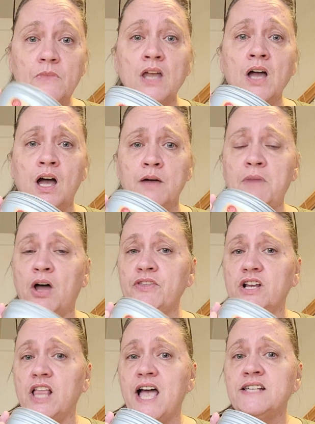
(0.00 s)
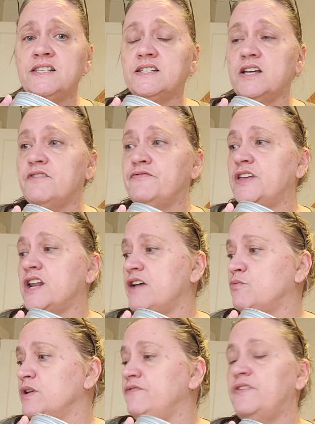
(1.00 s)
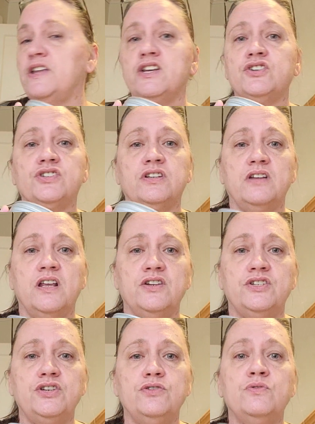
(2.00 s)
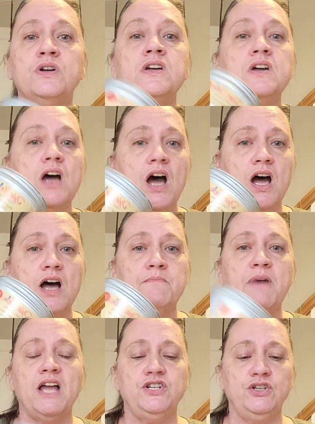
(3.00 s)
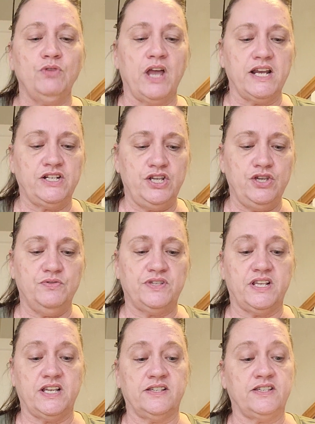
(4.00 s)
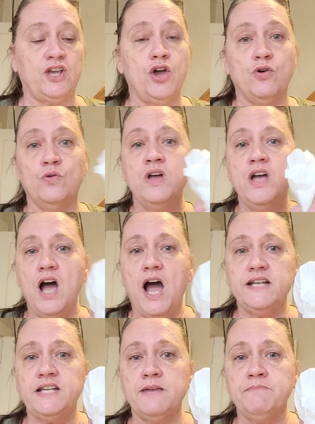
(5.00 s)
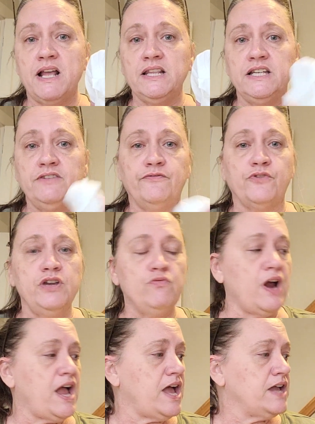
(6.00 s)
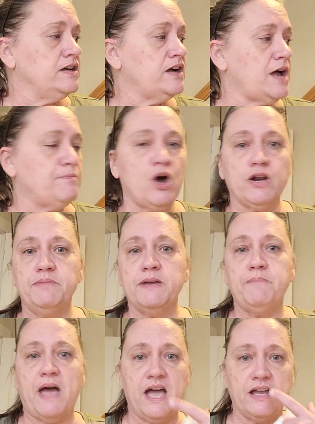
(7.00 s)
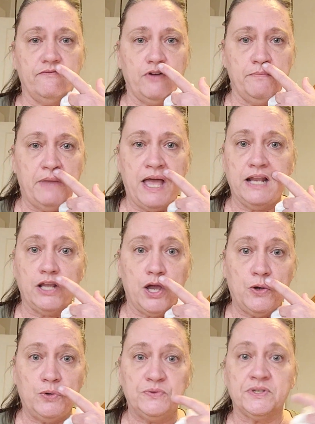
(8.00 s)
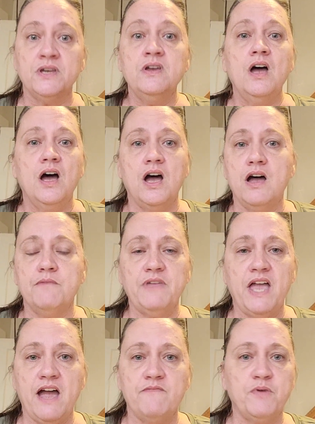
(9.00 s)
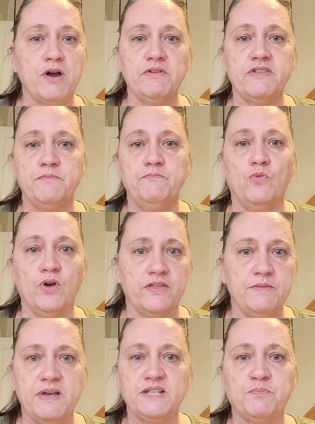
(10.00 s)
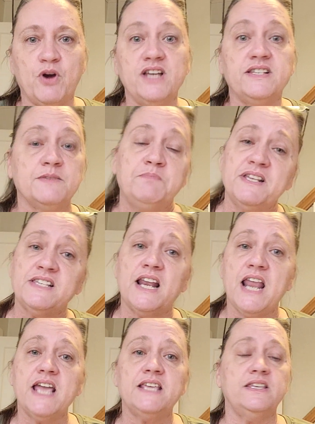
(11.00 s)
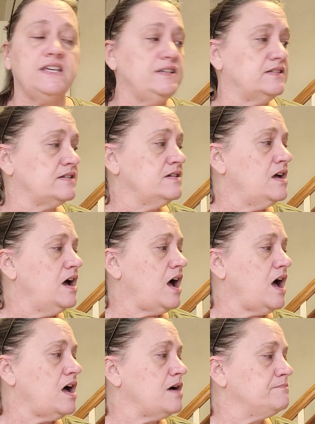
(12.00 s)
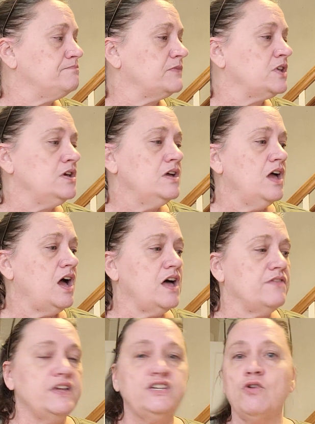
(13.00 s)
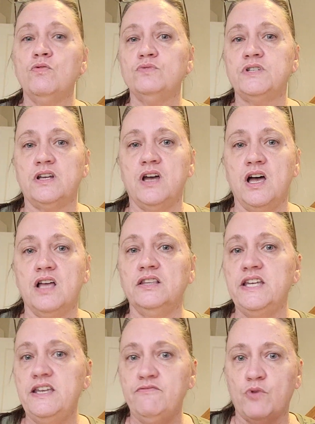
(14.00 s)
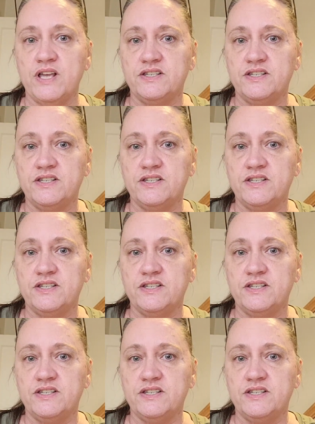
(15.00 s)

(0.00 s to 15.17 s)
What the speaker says: on the glass stuff that I refinish and do, I do like to use this. So I take my lint-free rag. I bought a big bag of them at Lowe's. They have probably one of the best prices. Plus, I like these. They don't leave